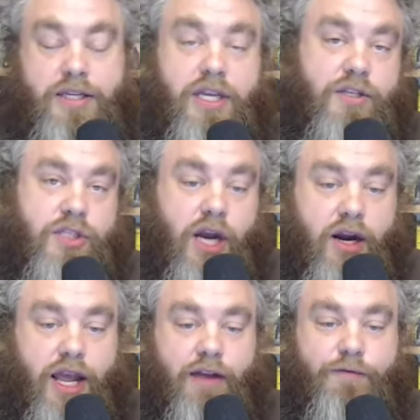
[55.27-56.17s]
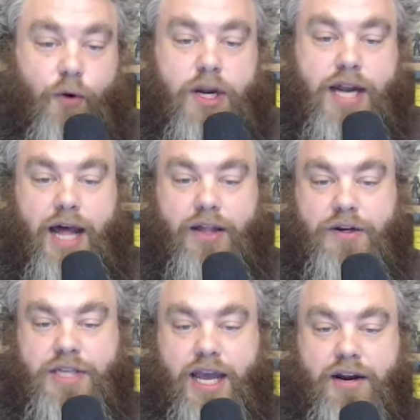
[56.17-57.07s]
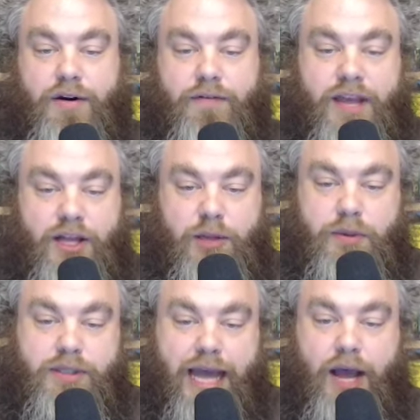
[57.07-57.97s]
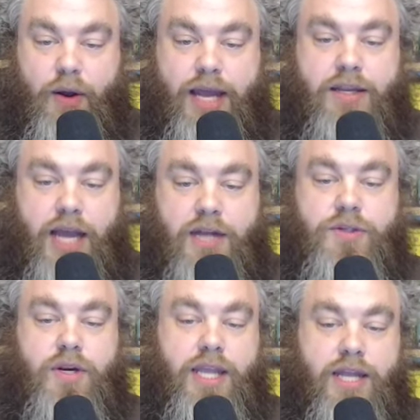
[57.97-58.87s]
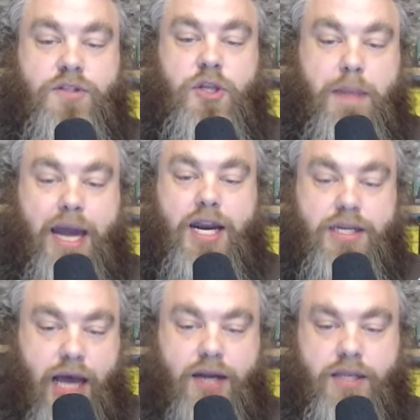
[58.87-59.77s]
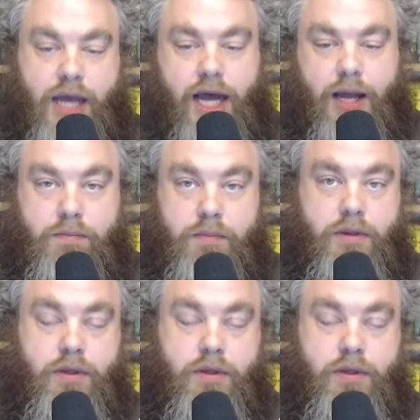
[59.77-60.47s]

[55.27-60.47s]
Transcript: tickets start at forty dollars and are available now at concertagainsthumanity.com.